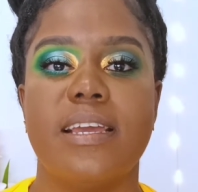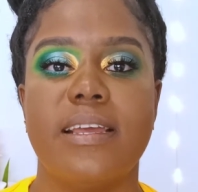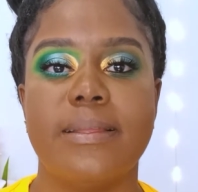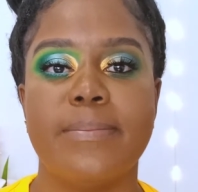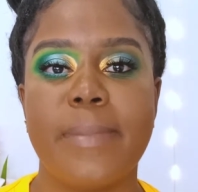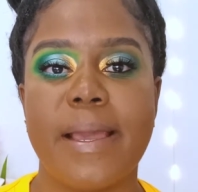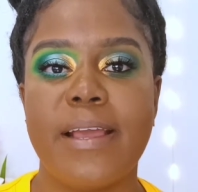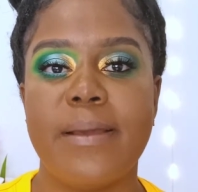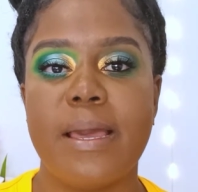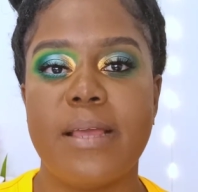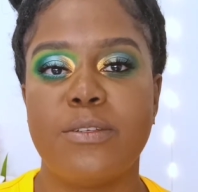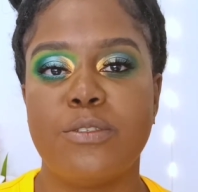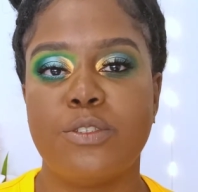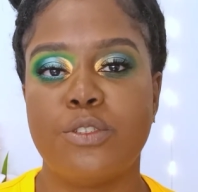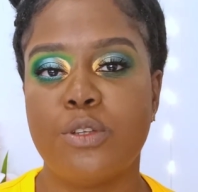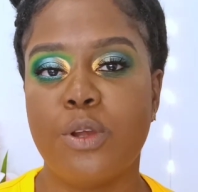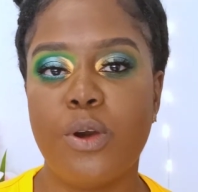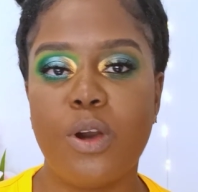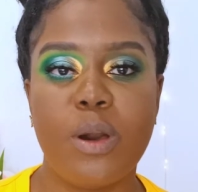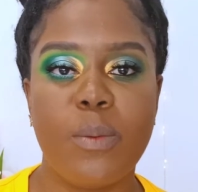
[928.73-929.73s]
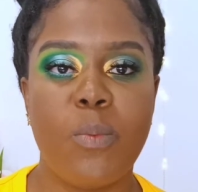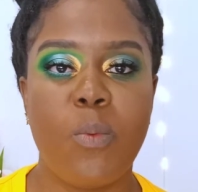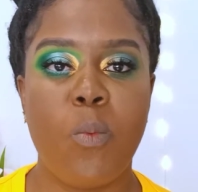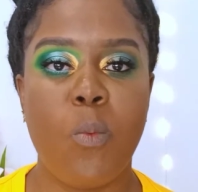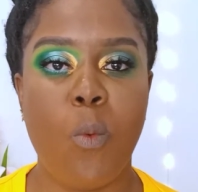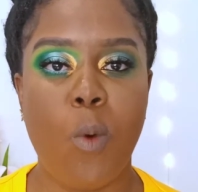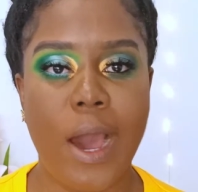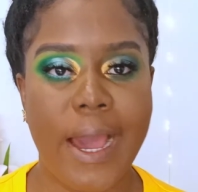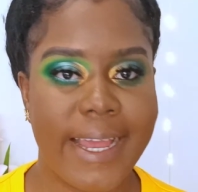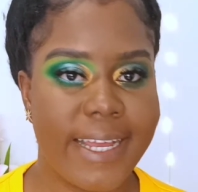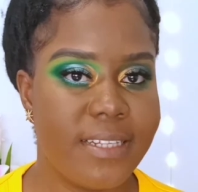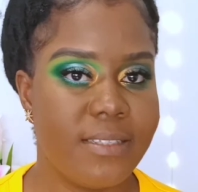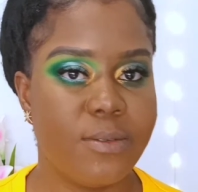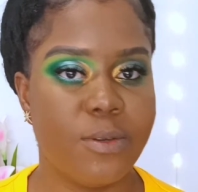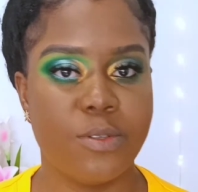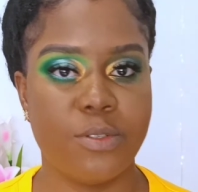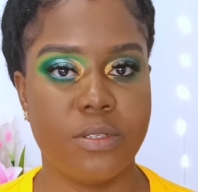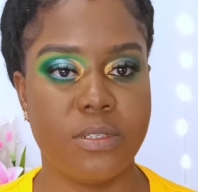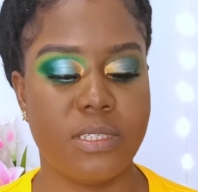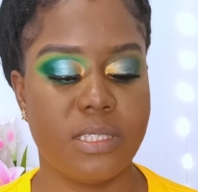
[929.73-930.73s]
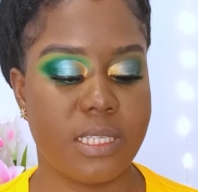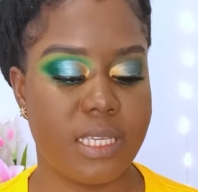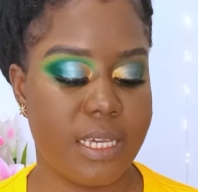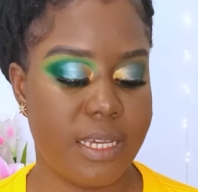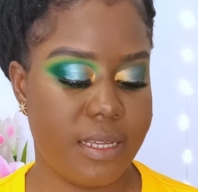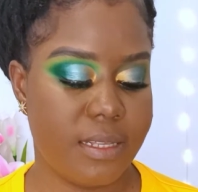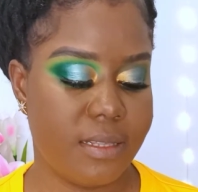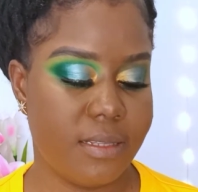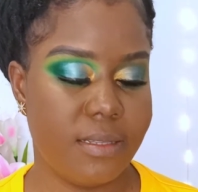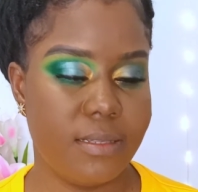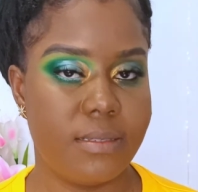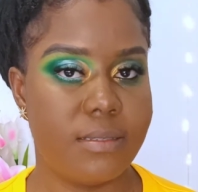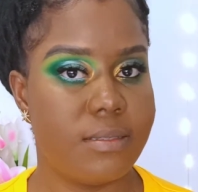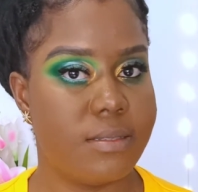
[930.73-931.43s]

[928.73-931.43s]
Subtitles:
it might show up white on your skin.